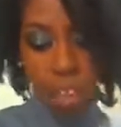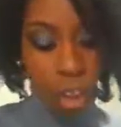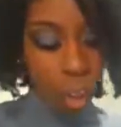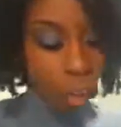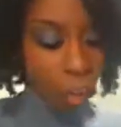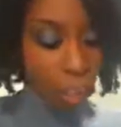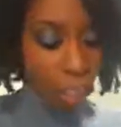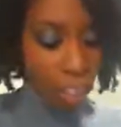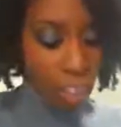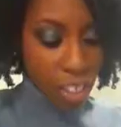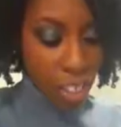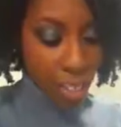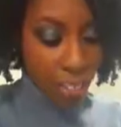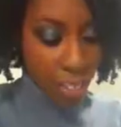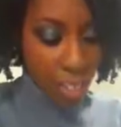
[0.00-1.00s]
all week. I
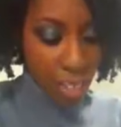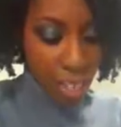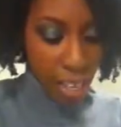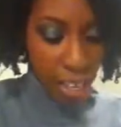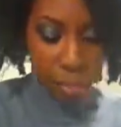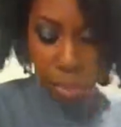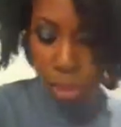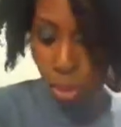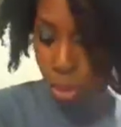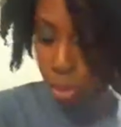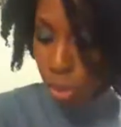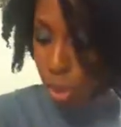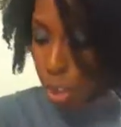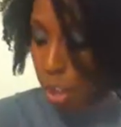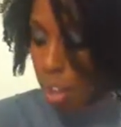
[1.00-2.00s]
just haven't had time to.